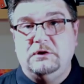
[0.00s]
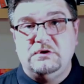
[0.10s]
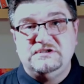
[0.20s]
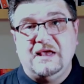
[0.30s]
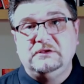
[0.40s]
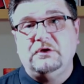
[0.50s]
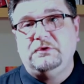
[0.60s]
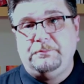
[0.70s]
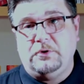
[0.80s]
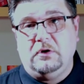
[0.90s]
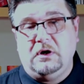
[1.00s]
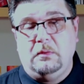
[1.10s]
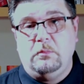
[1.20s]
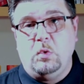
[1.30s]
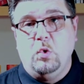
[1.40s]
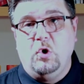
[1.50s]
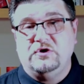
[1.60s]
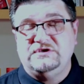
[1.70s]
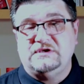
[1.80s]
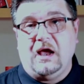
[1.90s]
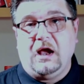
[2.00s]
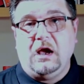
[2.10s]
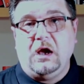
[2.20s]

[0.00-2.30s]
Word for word: The result of the program was a